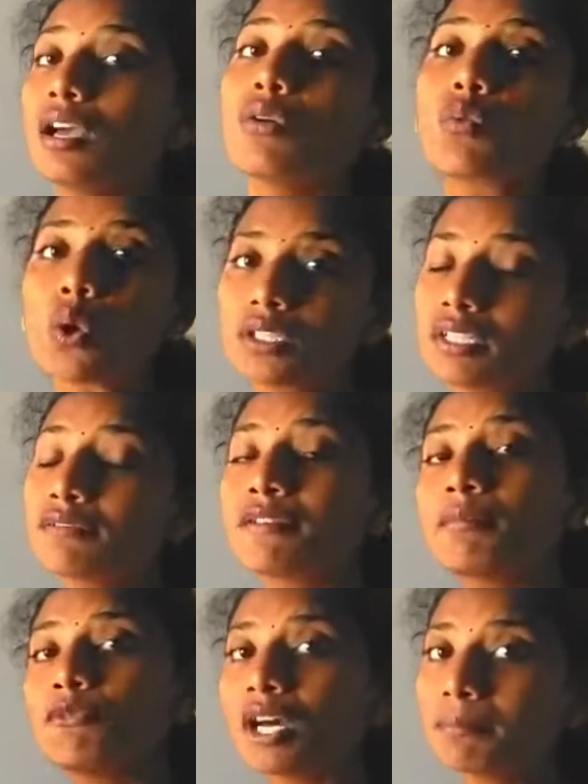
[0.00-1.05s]
water
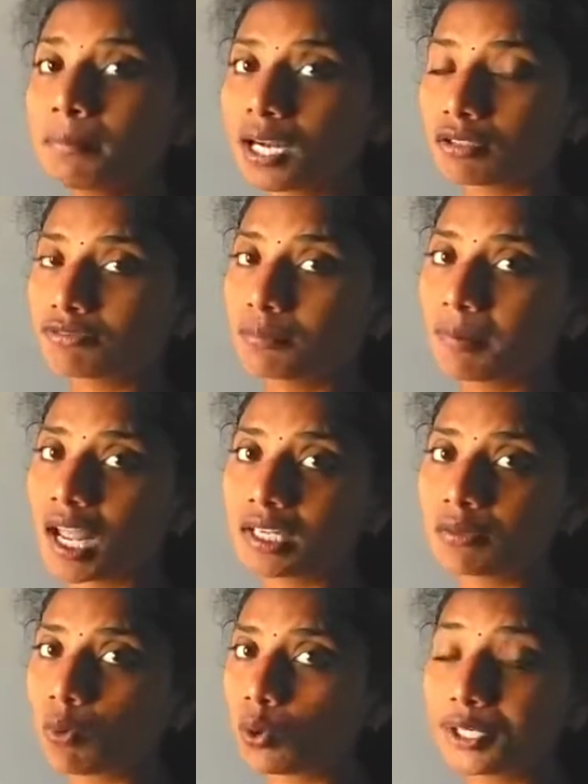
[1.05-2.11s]
from one part of the
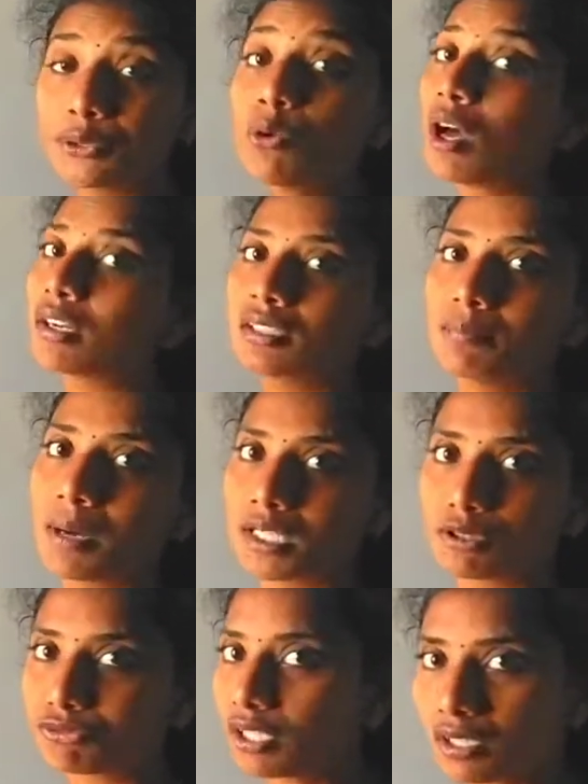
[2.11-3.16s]
plant body to another part
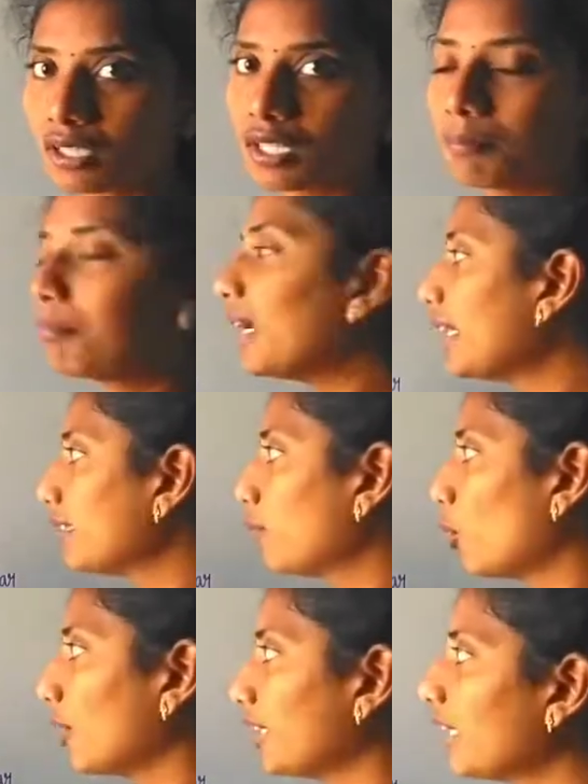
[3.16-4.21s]
of the plant
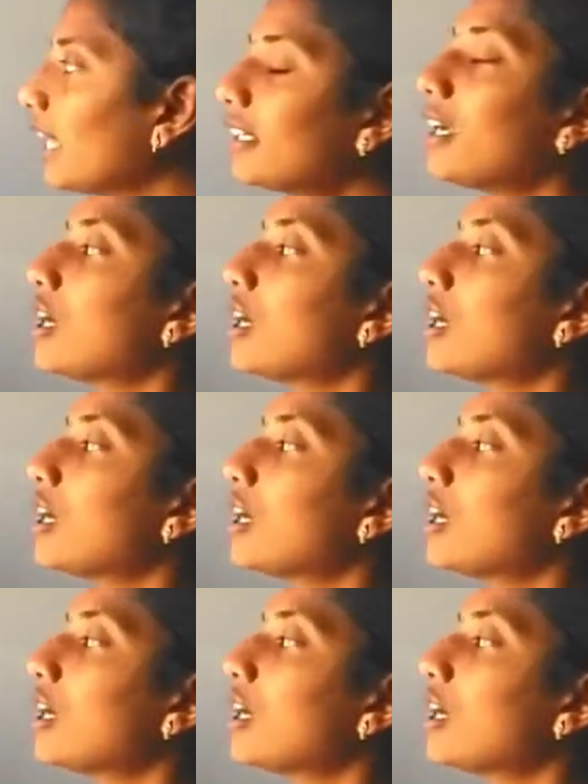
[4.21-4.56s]
body, right?